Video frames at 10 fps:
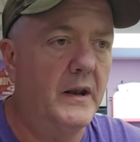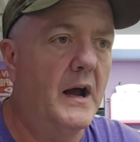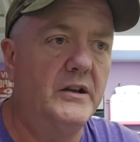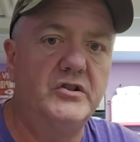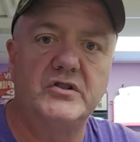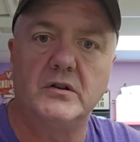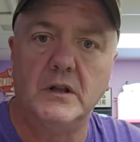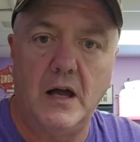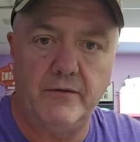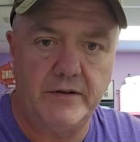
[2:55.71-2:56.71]
but I just
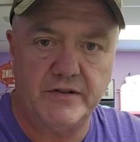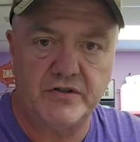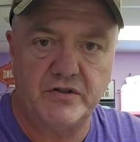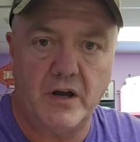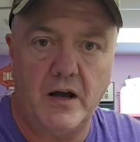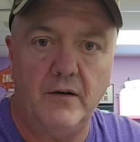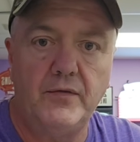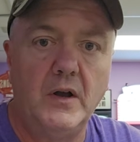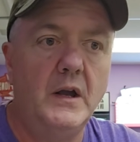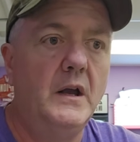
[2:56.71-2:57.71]
love his
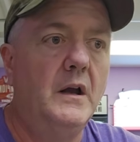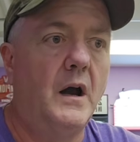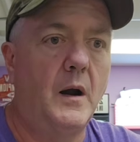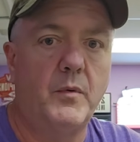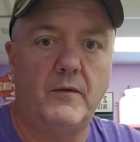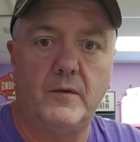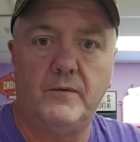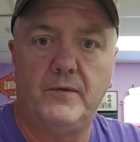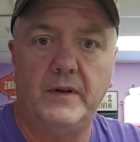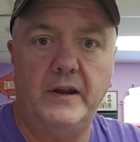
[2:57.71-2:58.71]
stuff.
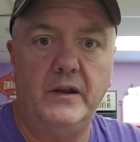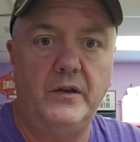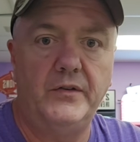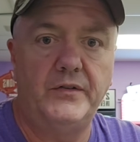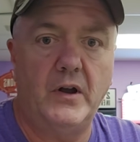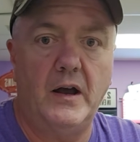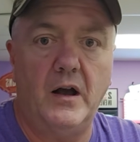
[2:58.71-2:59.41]
His